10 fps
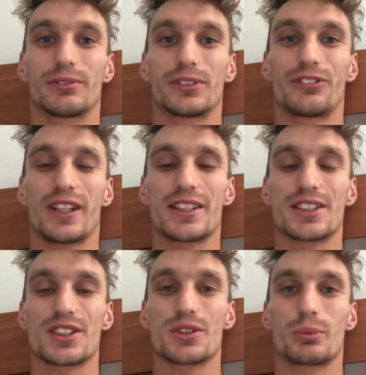the fans
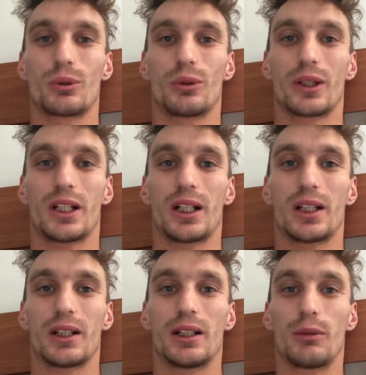of the sport
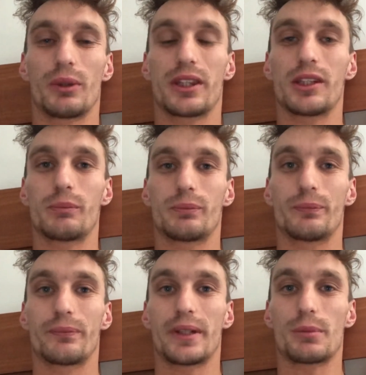are with him.
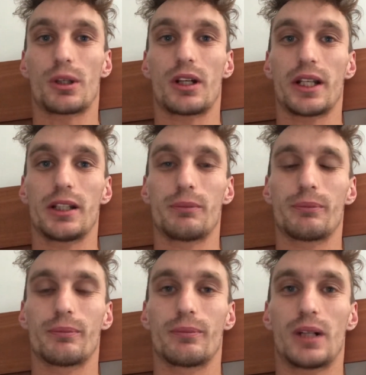They're behind
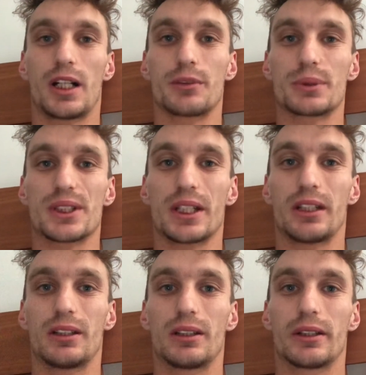him
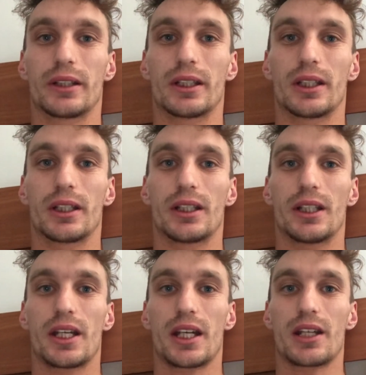100%.
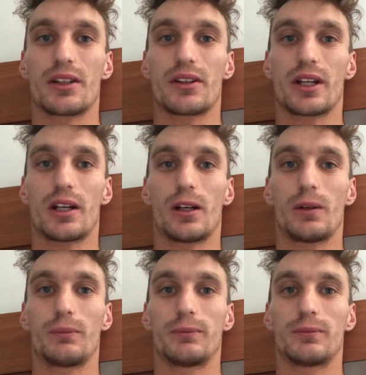And
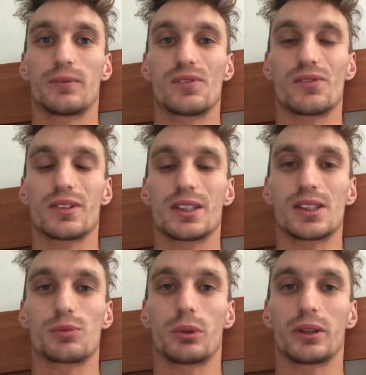
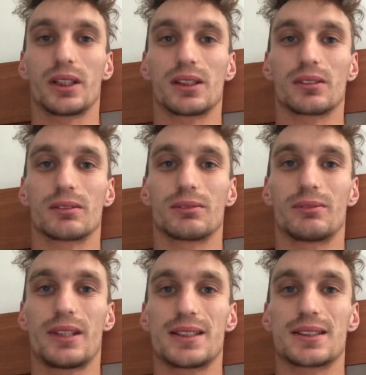this bullying
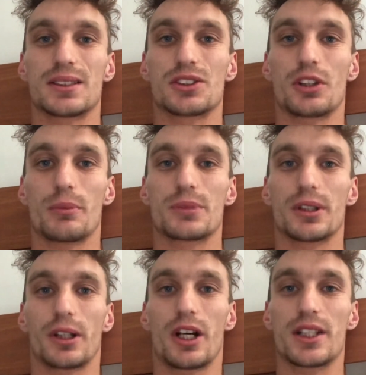needs to stop.
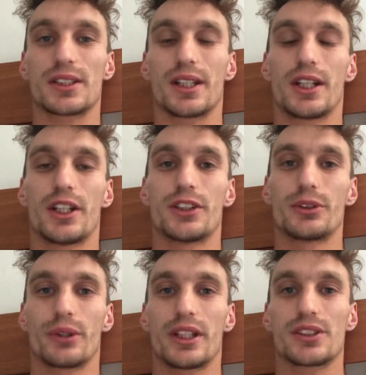So guys,
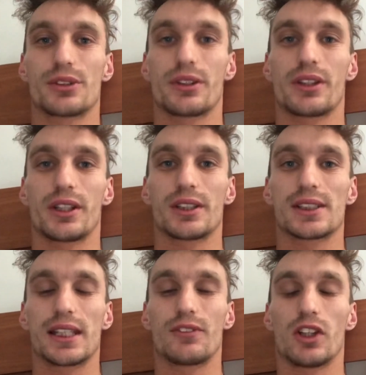do all those good
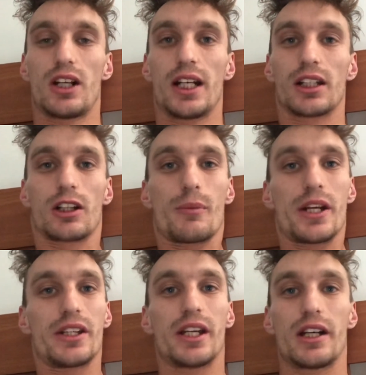things. Leave a like,
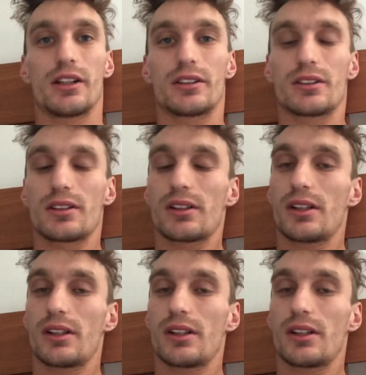comment down,